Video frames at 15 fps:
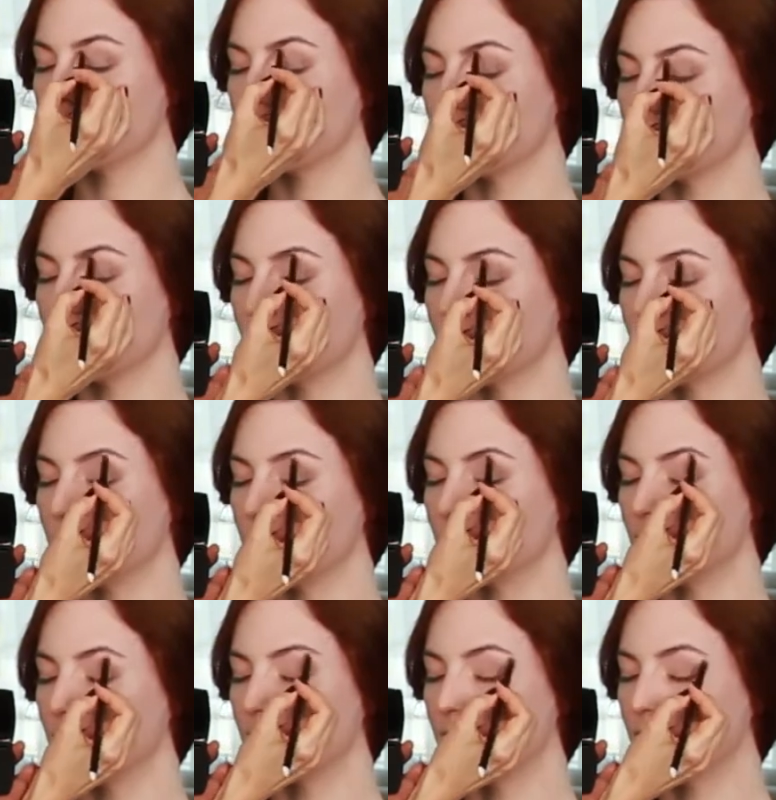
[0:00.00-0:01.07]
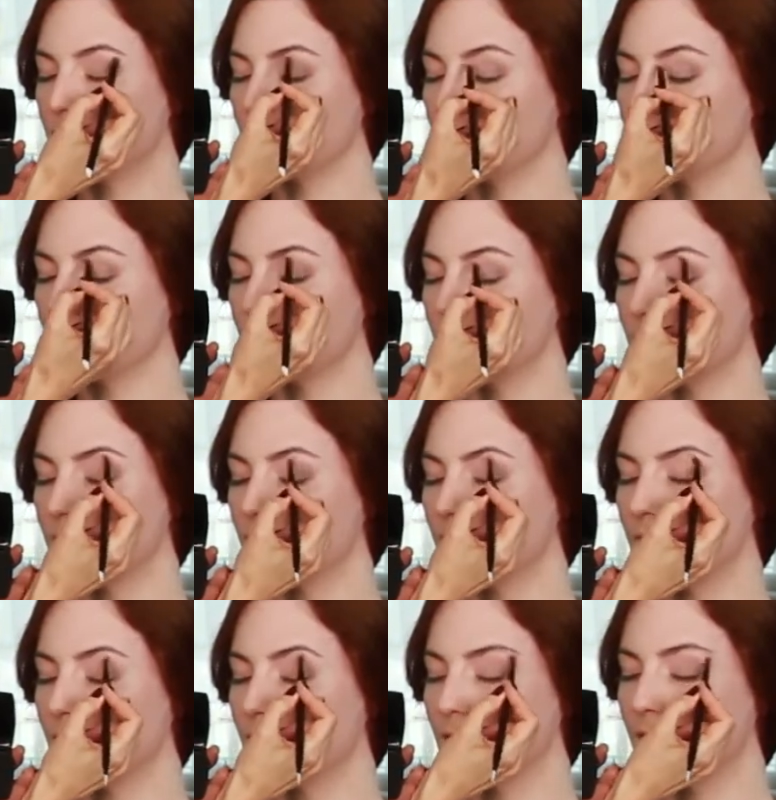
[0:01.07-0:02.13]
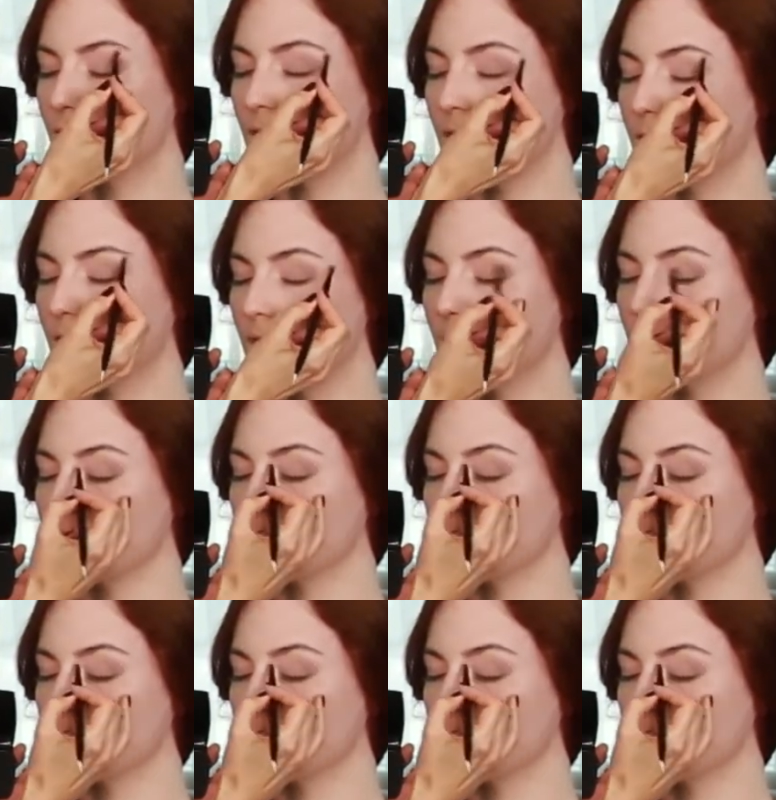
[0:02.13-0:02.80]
brow bone a little bit again for a little lift.